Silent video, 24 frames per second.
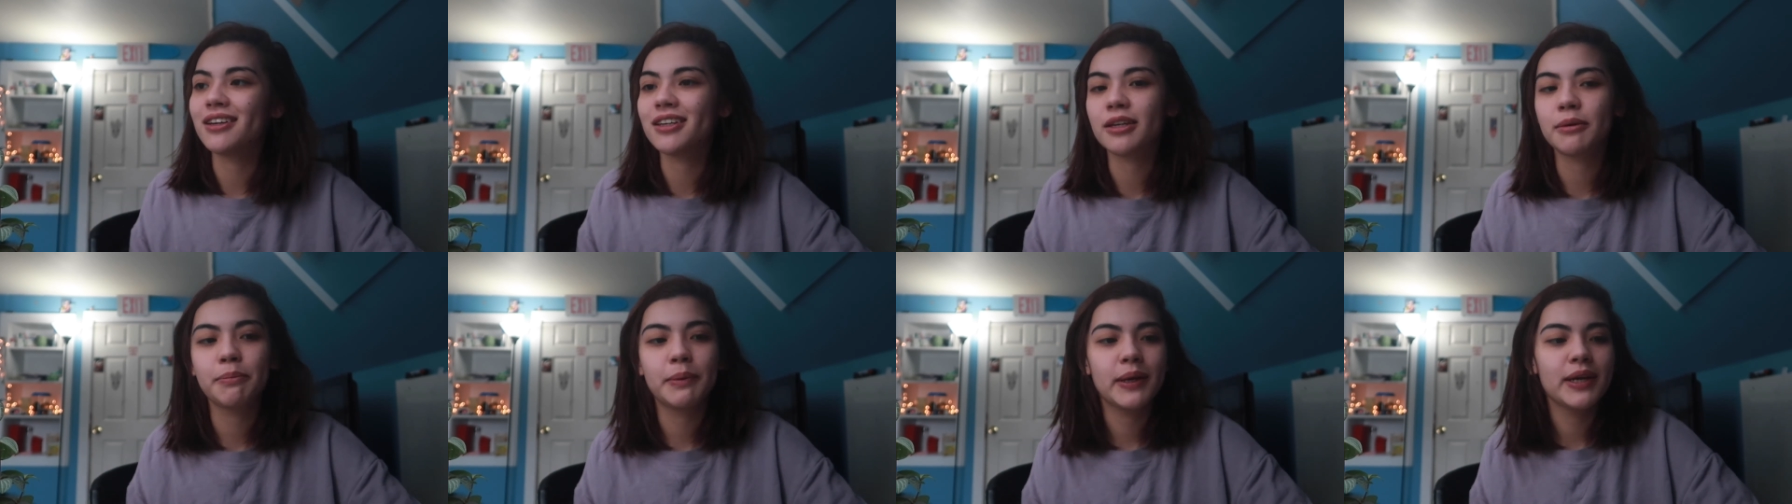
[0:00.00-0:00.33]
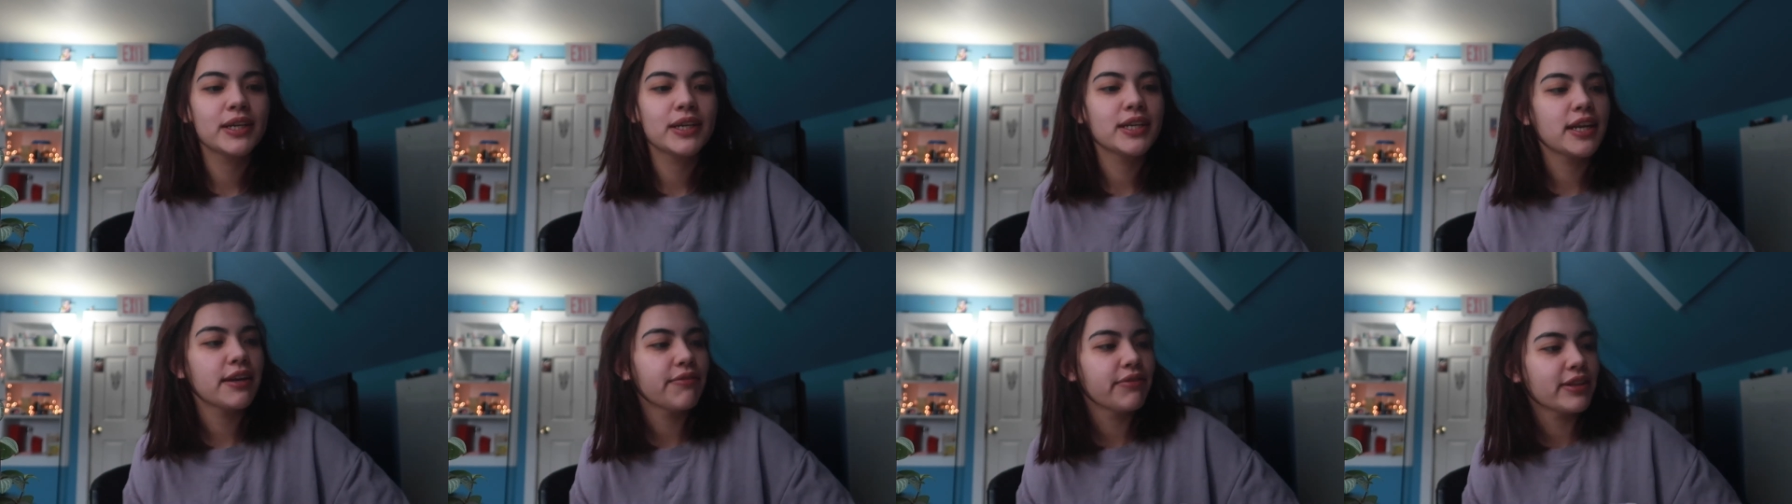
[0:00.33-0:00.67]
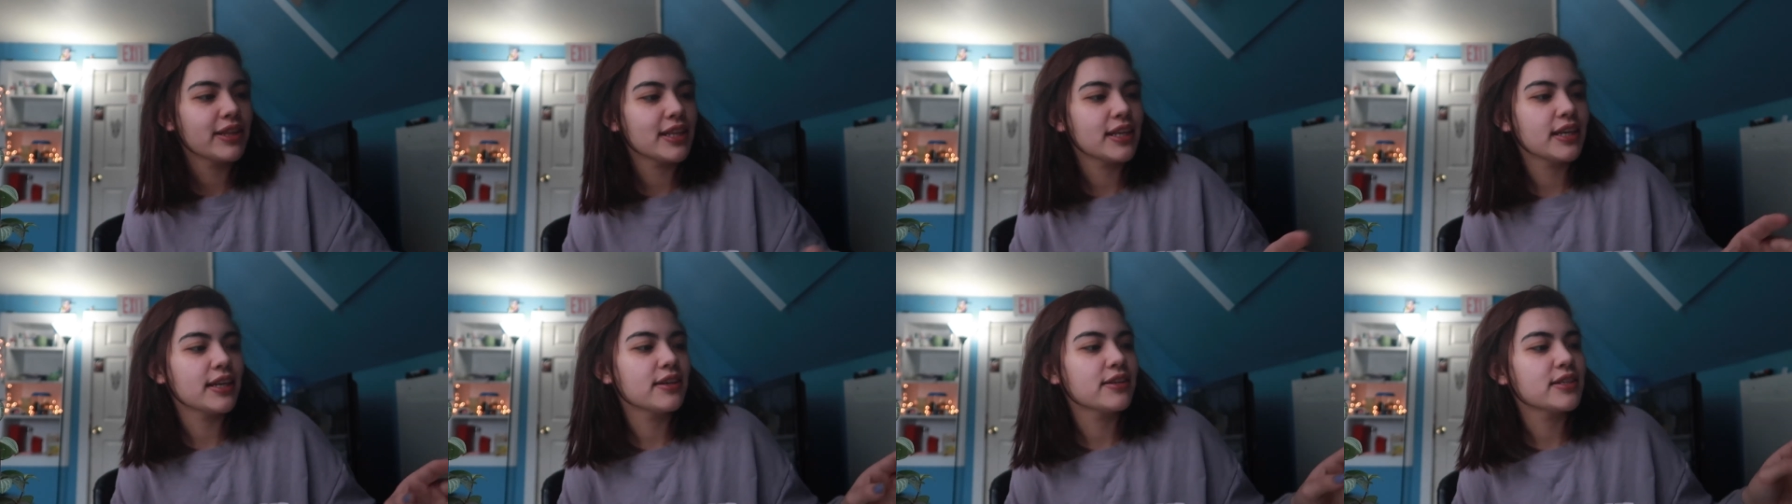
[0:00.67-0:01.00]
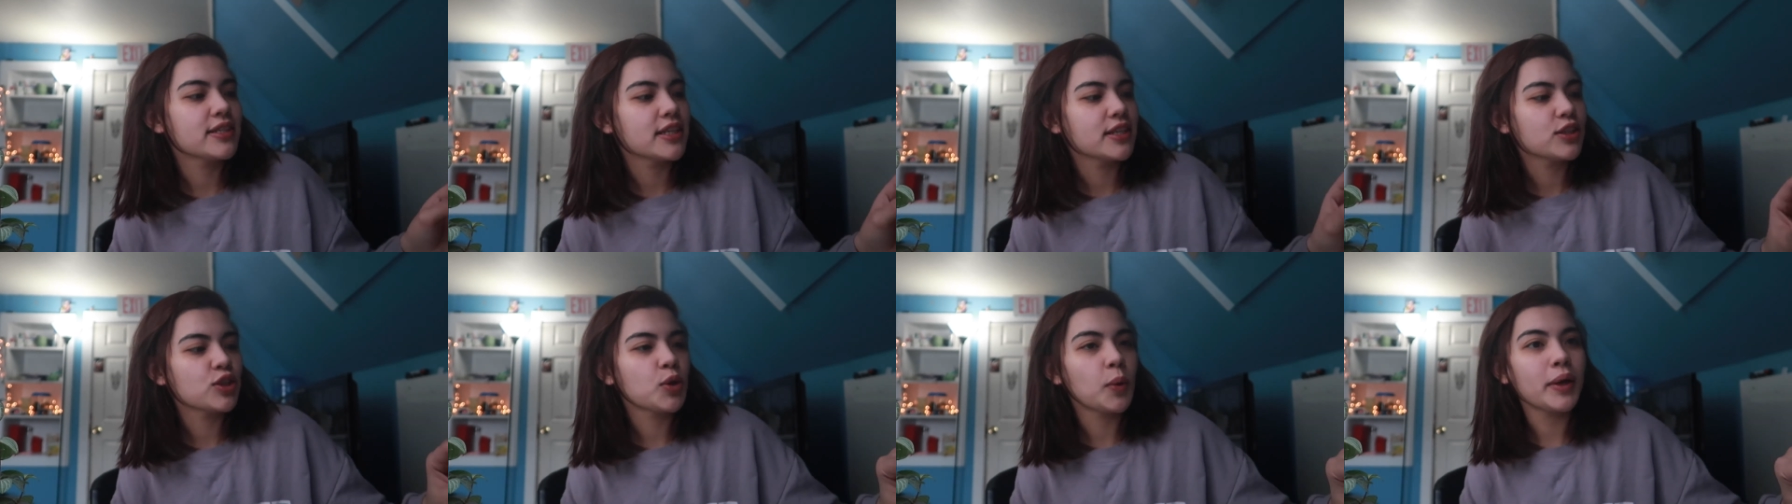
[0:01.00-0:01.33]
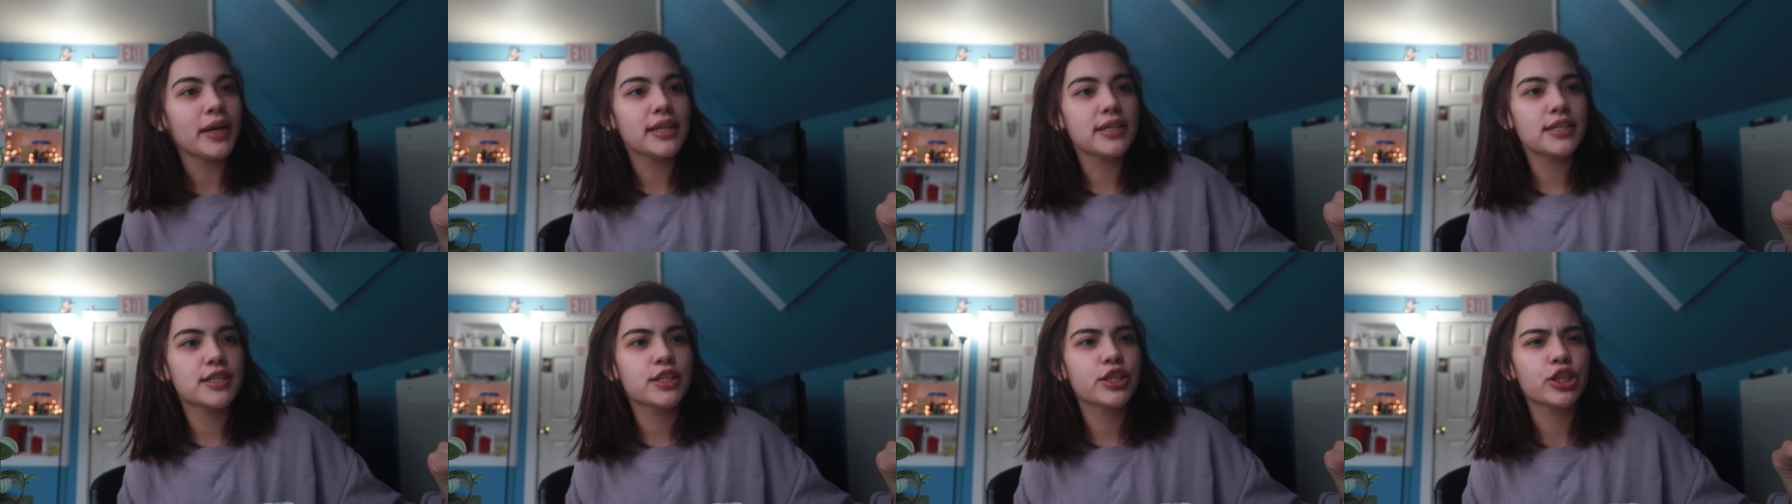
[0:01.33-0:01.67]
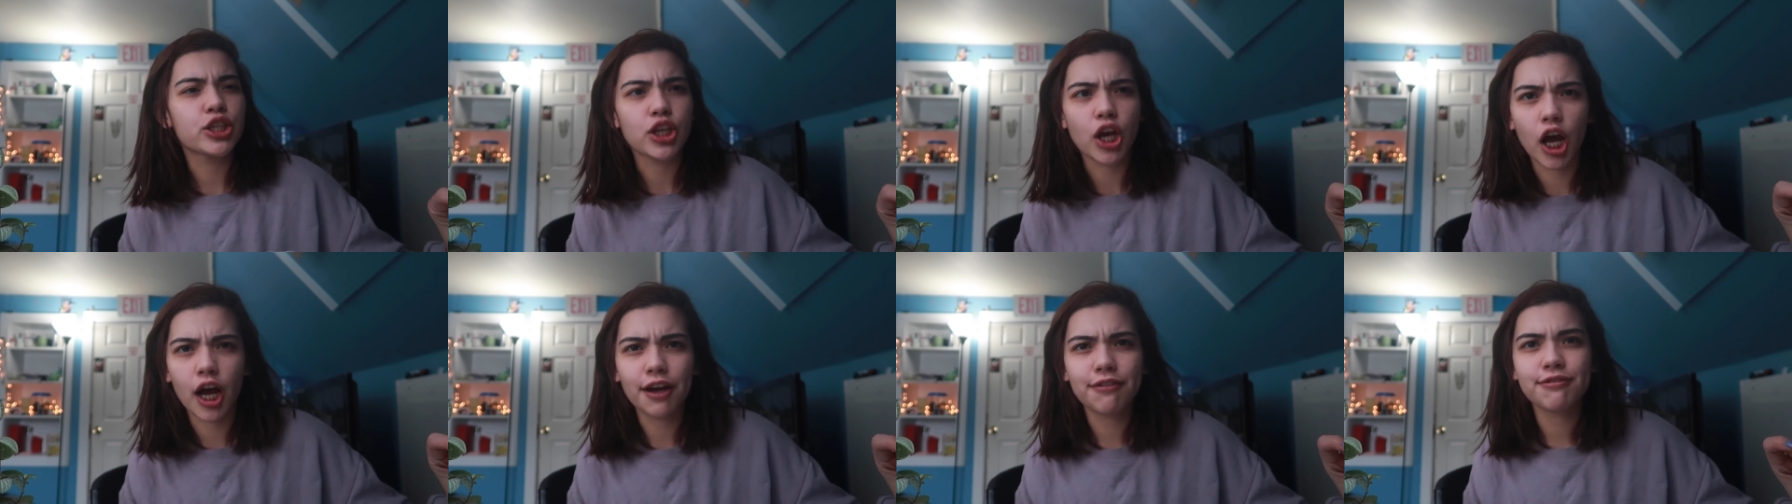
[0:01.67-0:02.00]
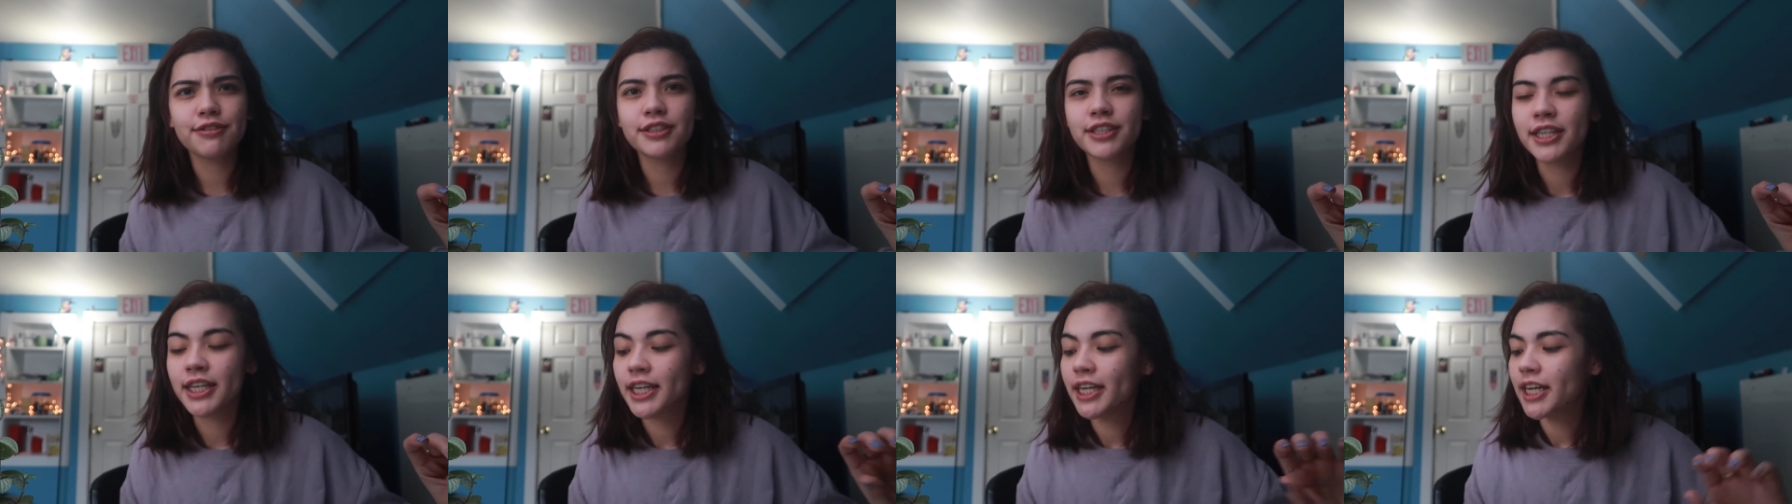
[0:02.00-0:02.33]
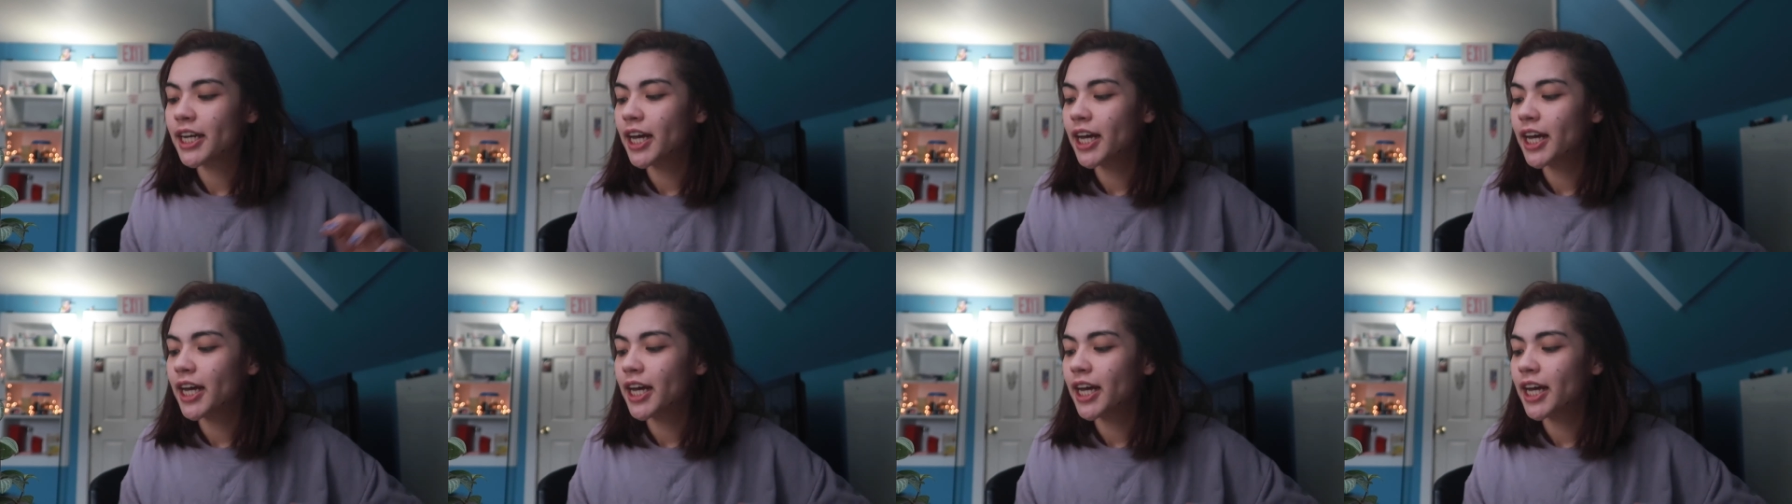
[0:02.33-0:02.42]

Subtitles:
compared to everything else that's quite soft.